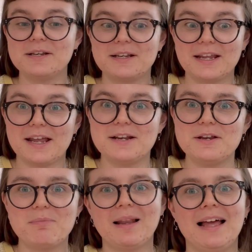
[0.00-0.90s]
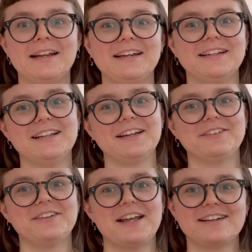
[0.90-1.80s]
getting a new planner like
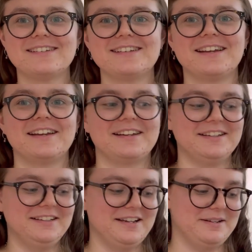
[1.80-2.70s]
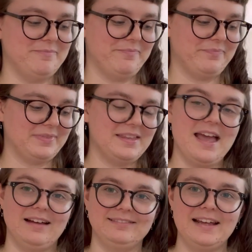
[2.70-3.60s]
for next year.
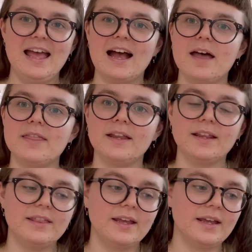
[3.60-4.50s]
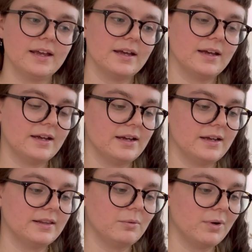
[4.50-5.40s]
Yeah, and then I think
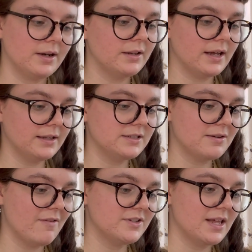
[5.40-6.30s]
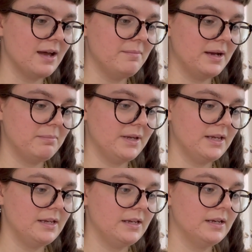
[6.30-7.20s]
the one that I'll do after that might
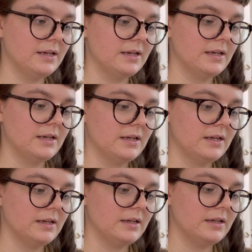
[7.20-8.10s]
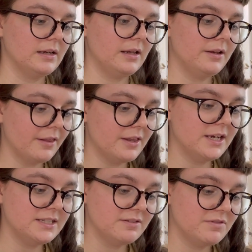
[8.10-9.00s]
be another
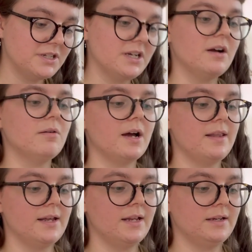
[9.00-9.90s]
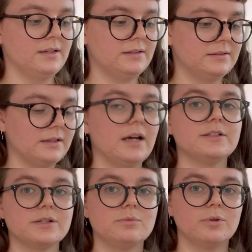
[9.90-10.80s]
knitting video, and then I'll
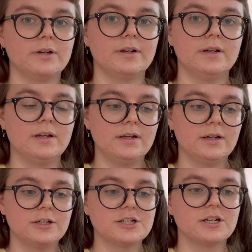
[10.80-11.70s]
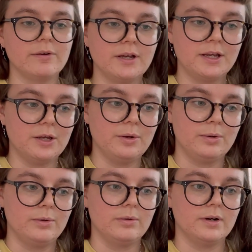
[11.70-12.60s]
do one showing
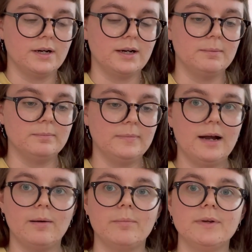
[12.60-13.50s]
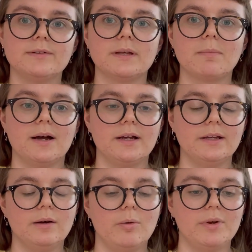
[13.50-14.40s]
you how I'm using my
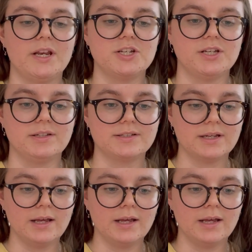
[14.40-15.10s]
Hobonichis,